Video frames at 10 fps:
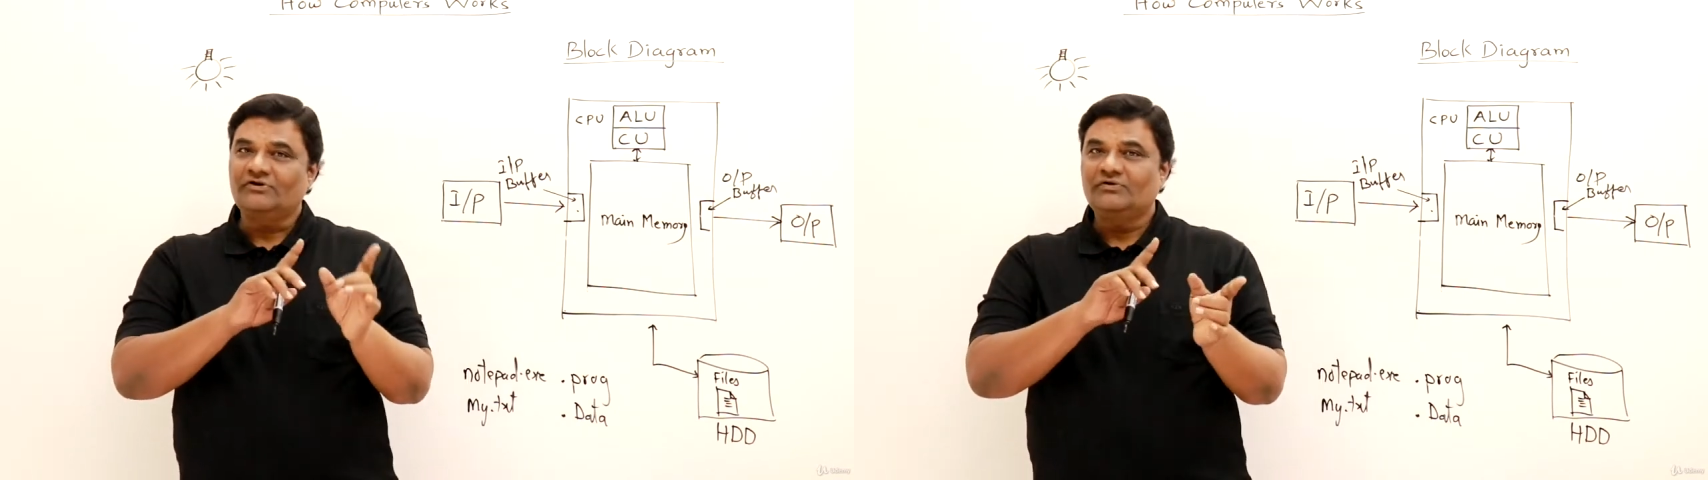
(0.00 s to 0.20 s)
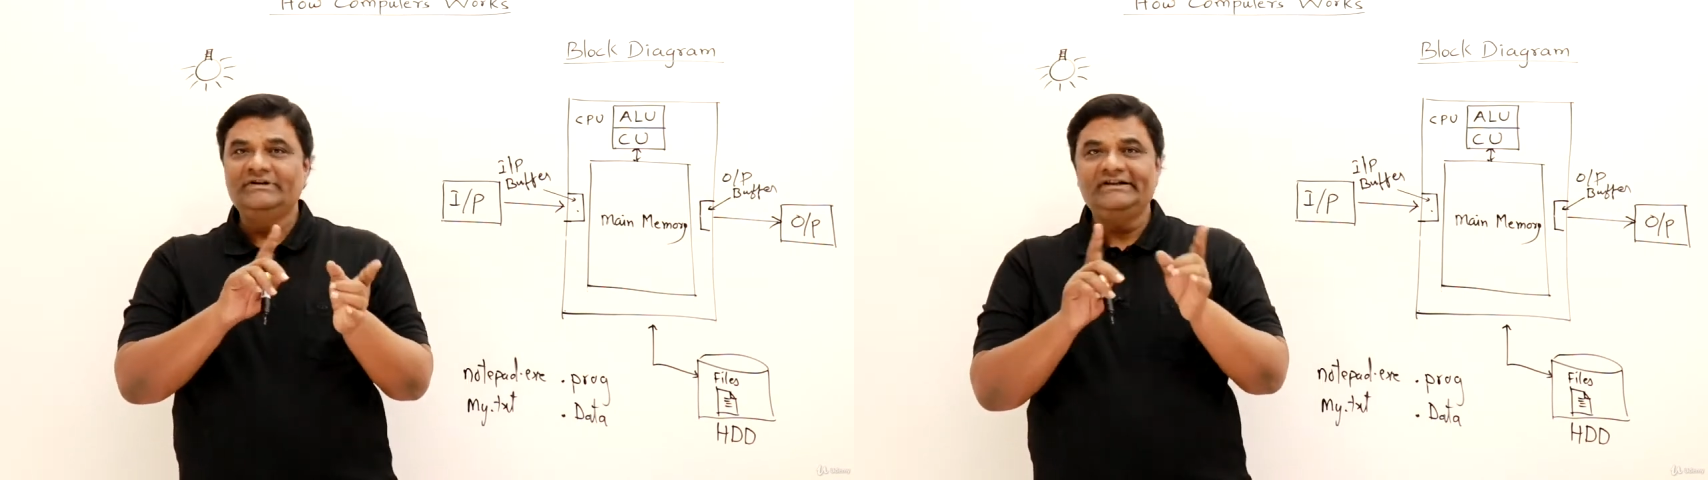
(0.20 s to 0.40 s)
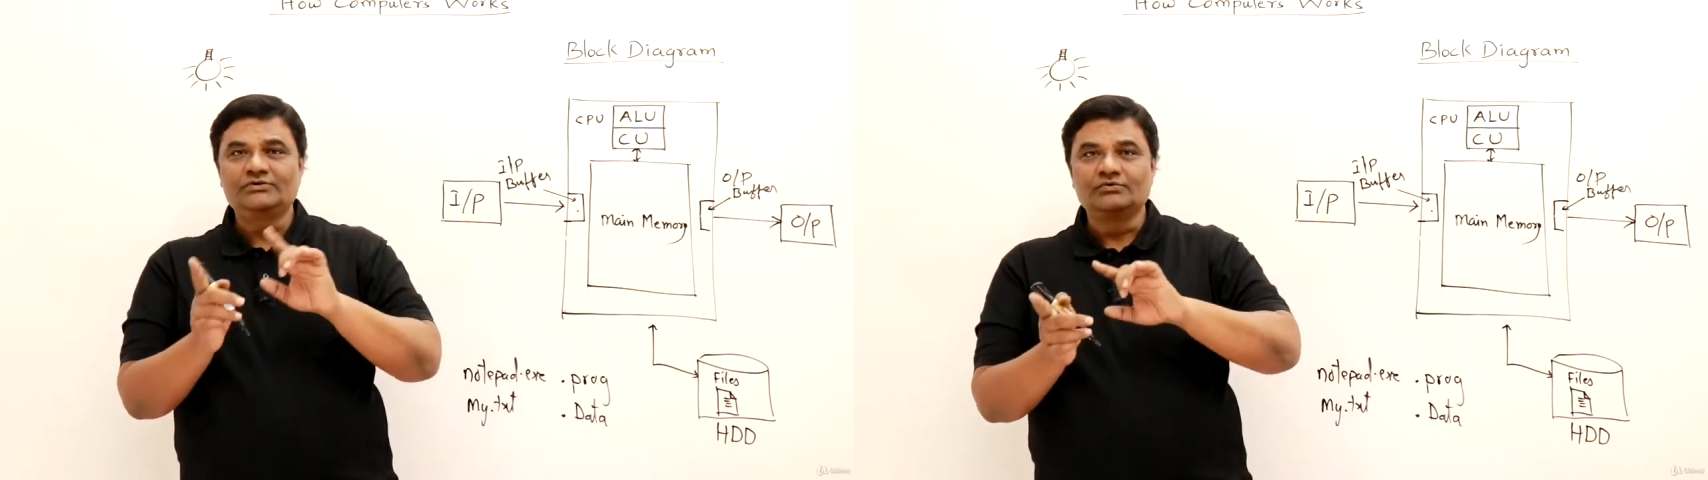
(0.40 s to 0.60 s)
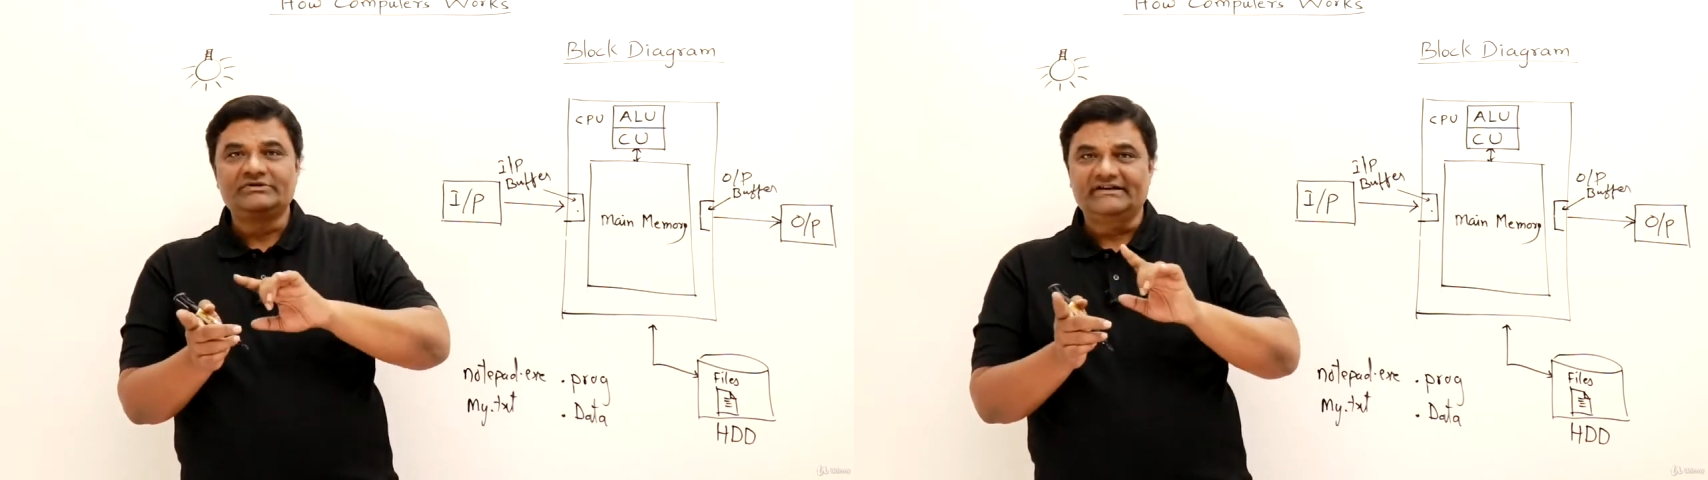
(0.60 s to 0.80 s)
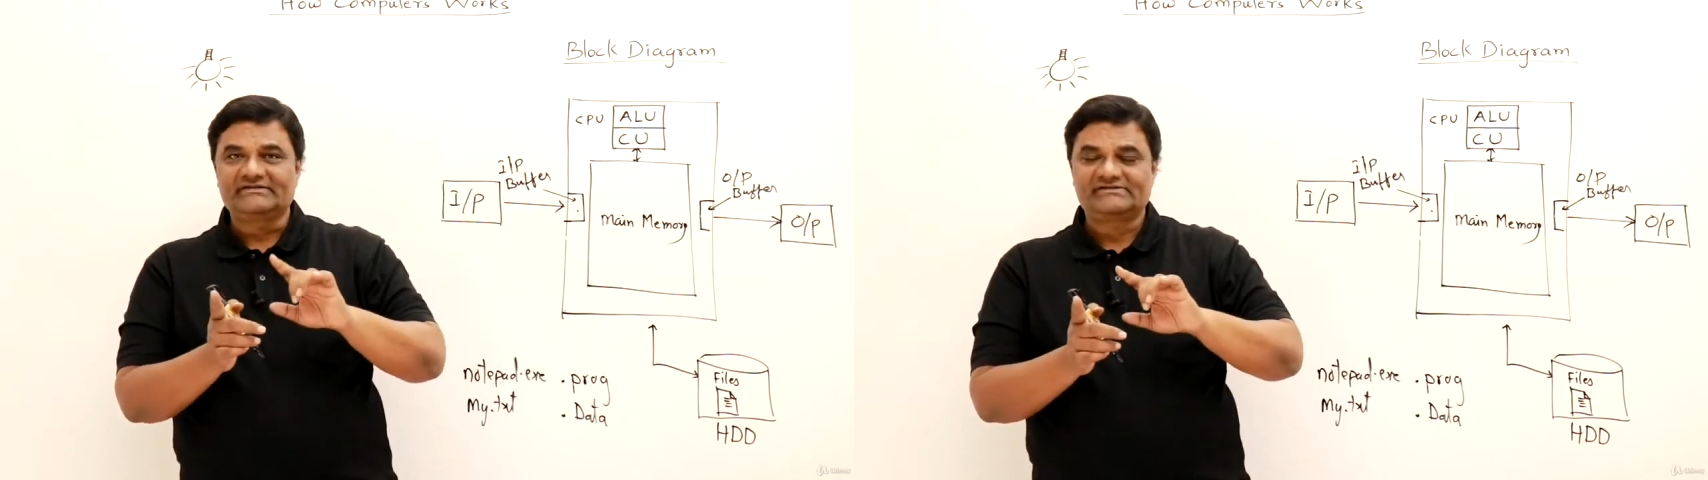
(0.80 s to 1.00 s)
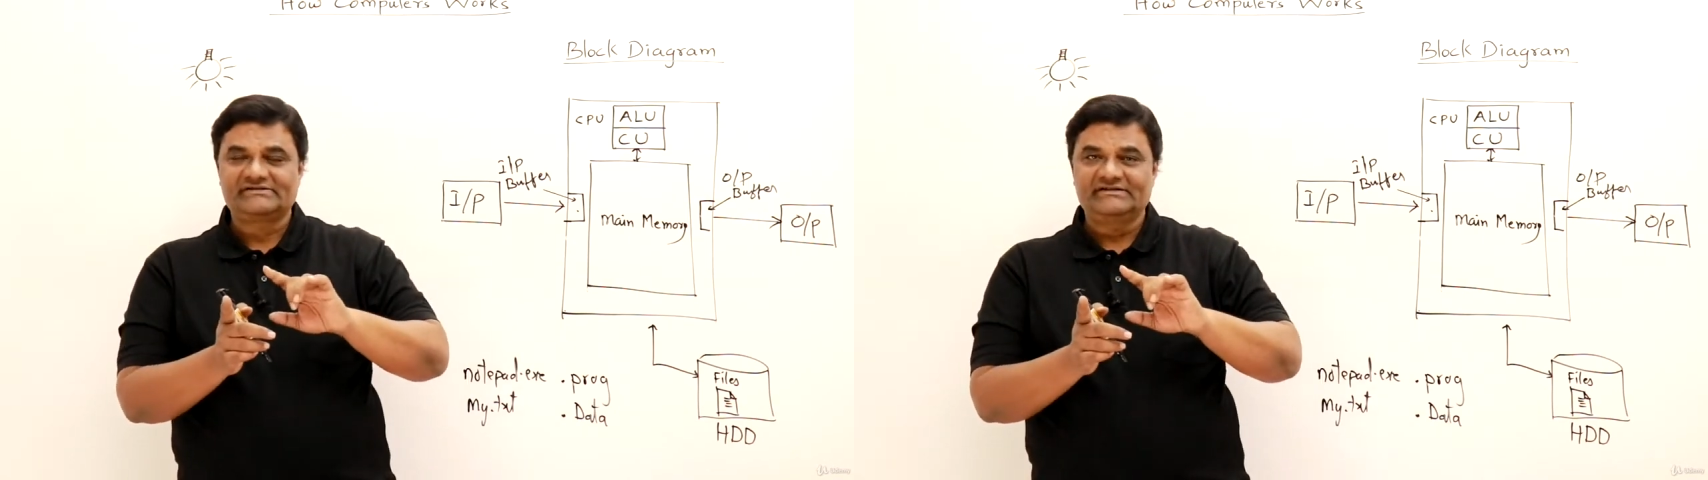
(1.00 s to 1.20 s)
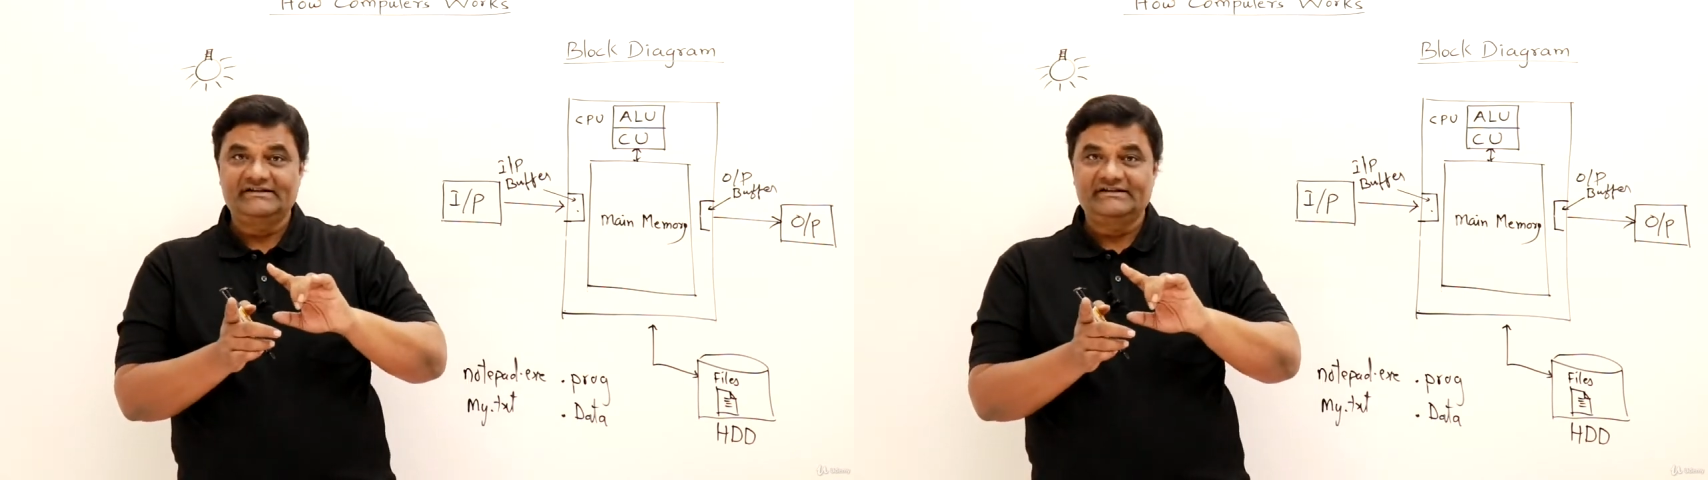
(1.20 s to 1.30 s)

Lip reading: only 2 things.